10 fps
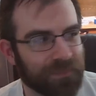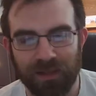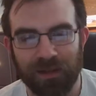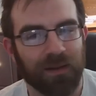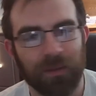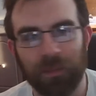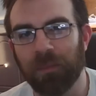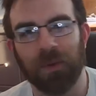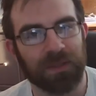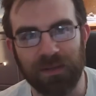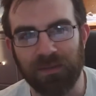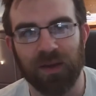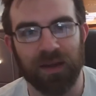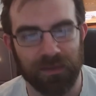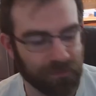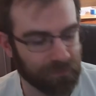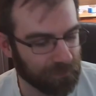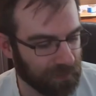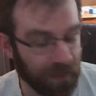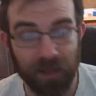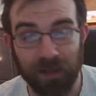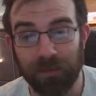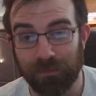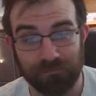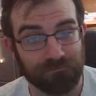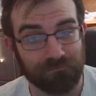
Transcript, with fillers: they're going to be mostly fine. And